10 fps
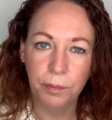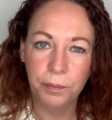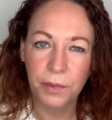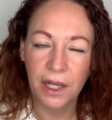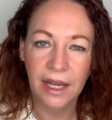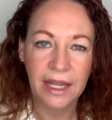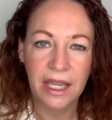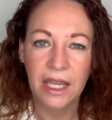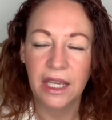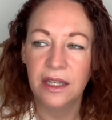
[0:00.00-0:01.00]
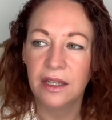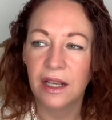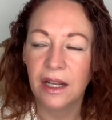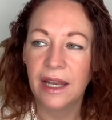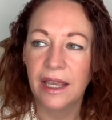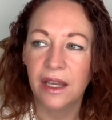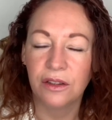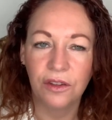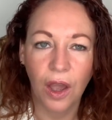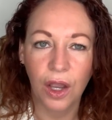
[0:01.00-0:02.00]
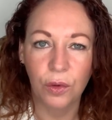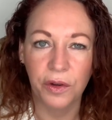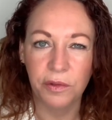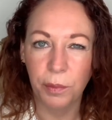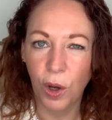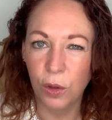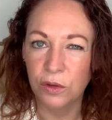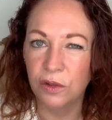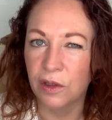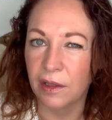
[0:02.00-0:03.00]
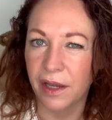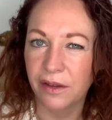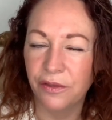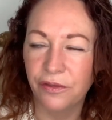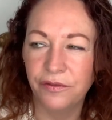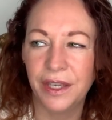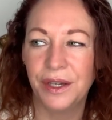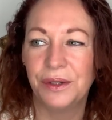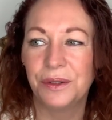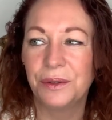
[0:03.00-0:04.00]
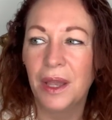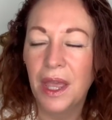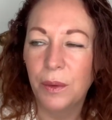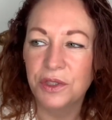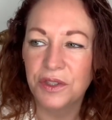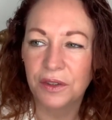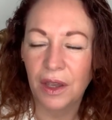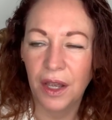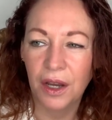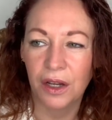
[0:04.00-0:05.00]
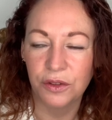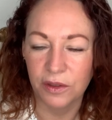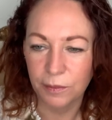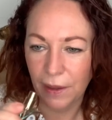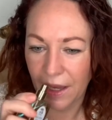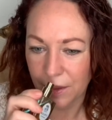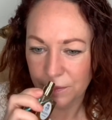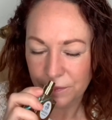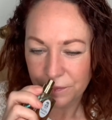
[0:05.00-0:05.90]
clean, clear turquoise pond-like feel, which is kind of hard to explain